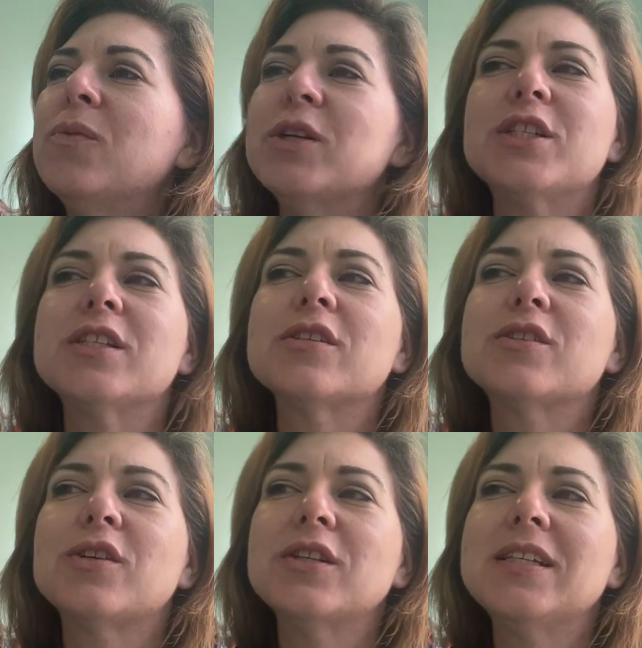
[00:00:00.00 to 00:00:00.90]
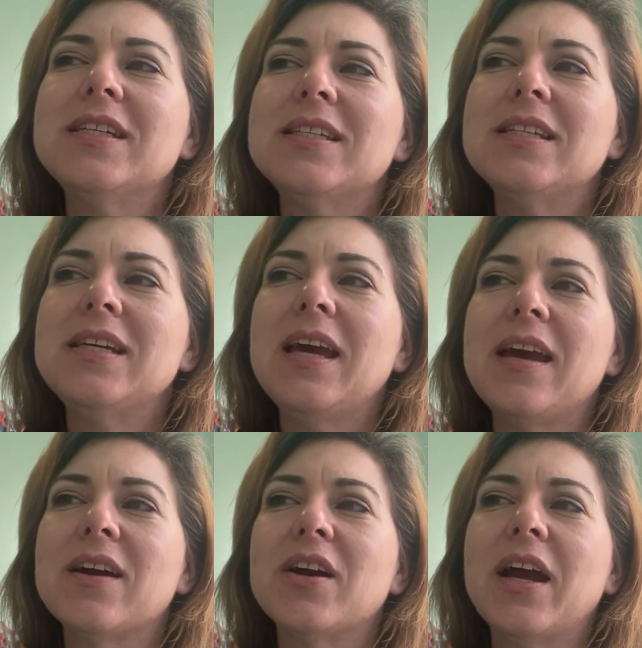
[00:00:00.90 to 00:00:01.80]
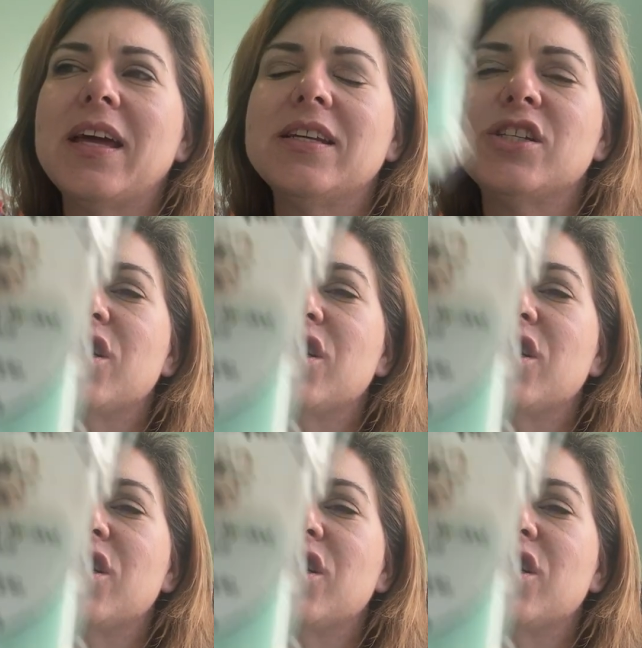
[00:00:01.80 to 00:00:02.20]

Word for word: which is salty sea air and